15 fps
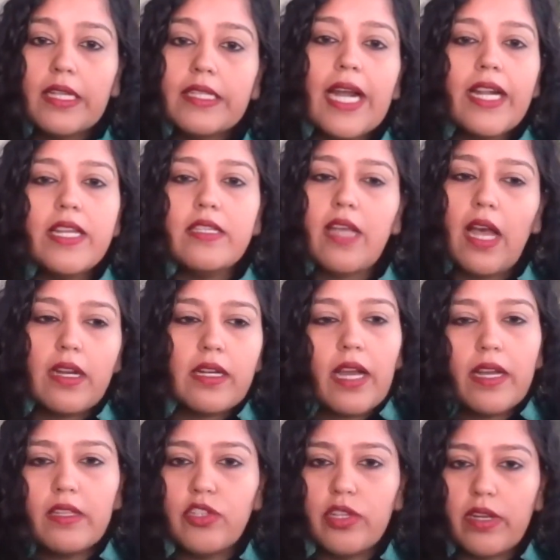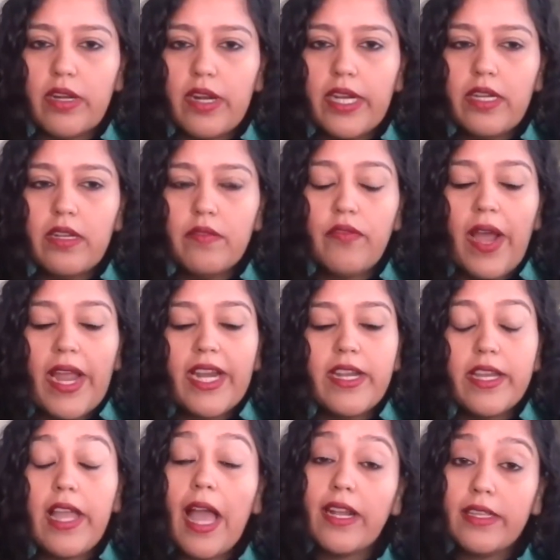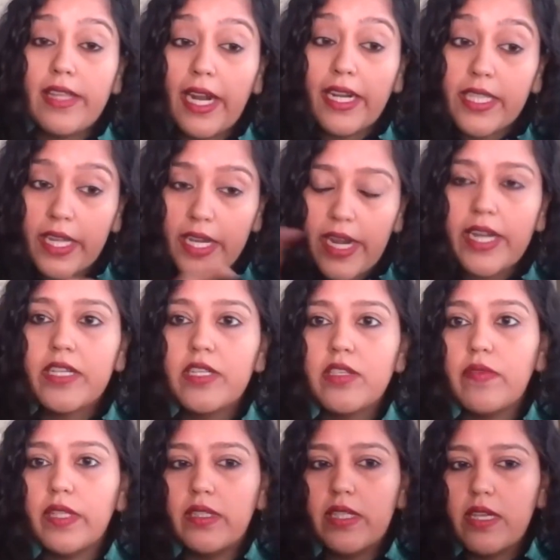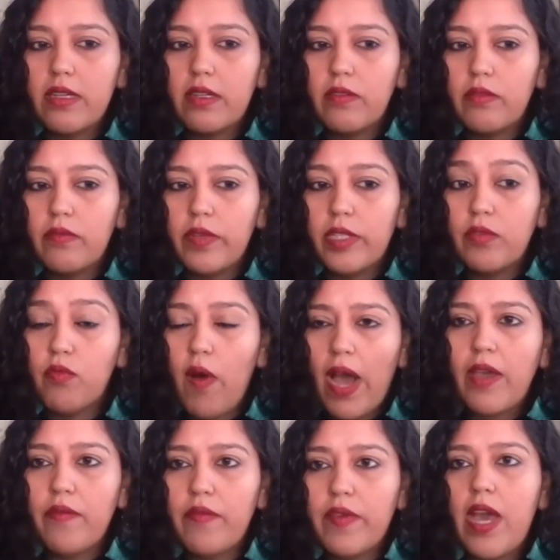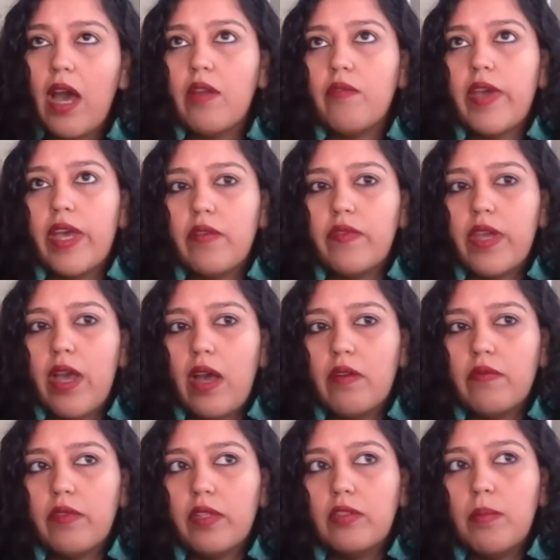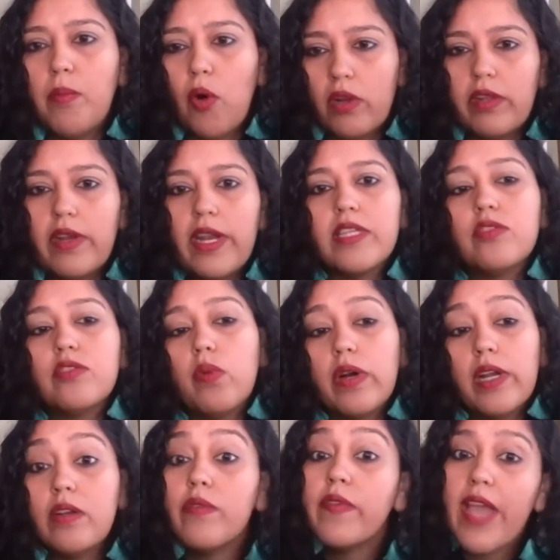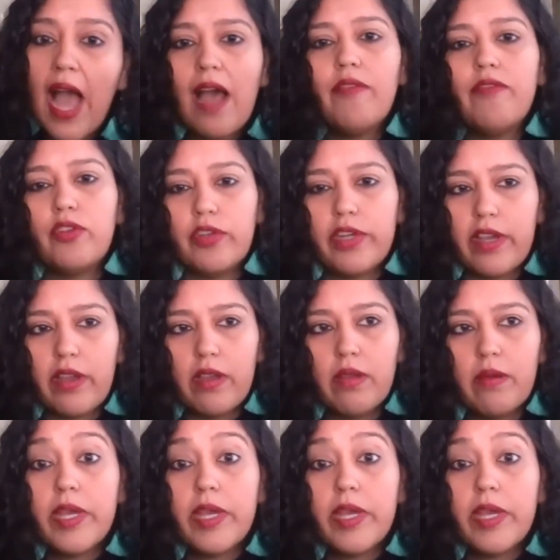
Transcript: That is our culture, right? Finding, and that connects with with why we are where we are with the polarized world we have today.